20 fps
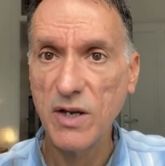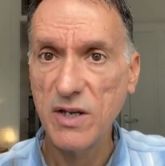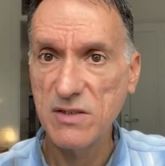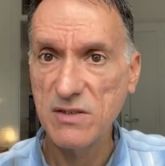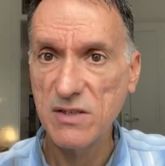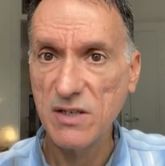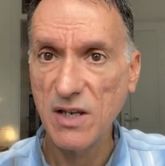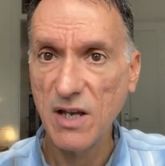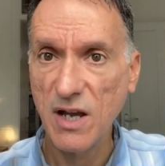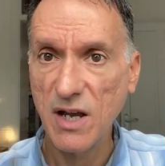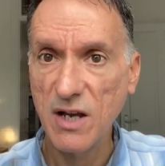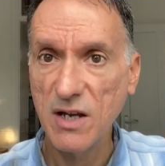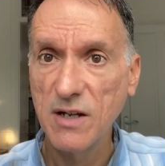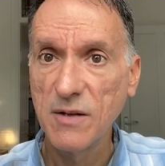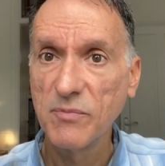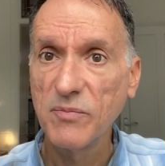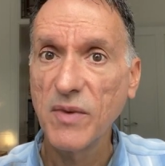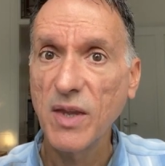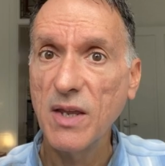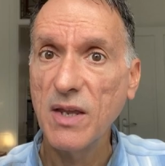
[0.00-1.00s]
ACR
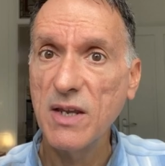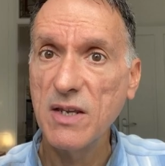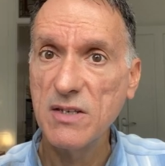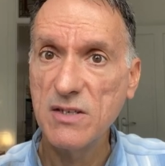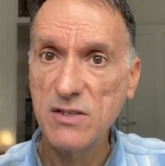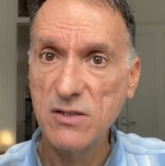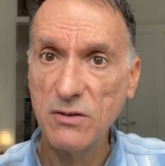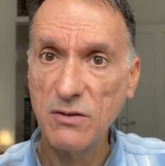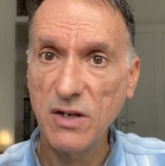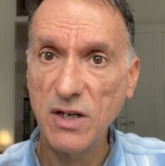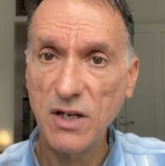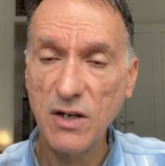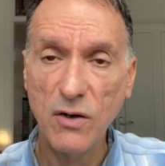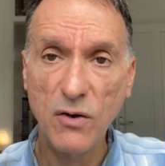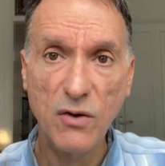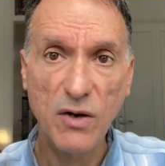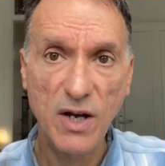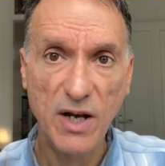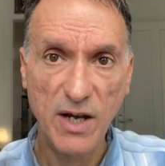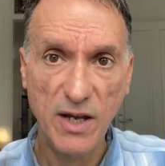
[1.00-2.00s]
is 3
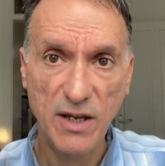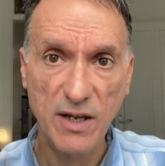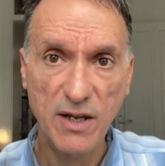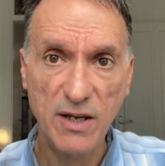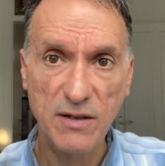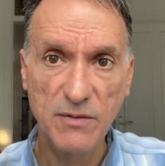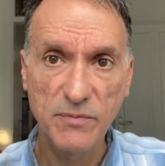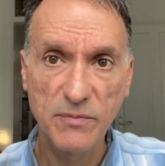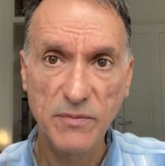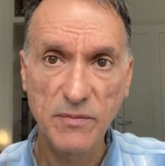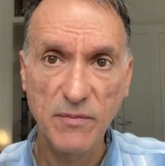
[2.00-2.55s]
or higher.